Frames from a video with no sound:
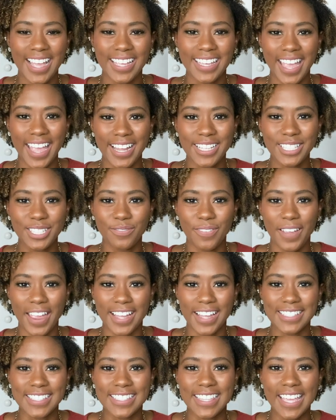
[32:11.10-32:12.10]
Canes
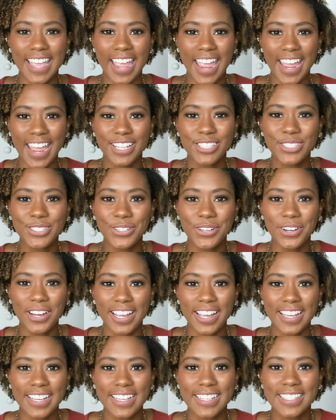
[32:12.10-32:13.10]
fan, the answer
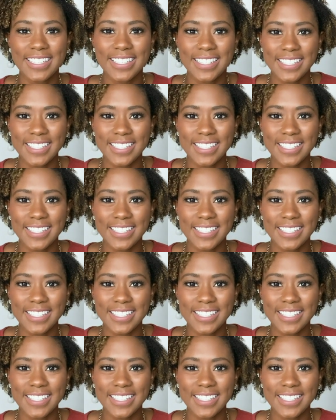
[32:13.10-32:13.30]
is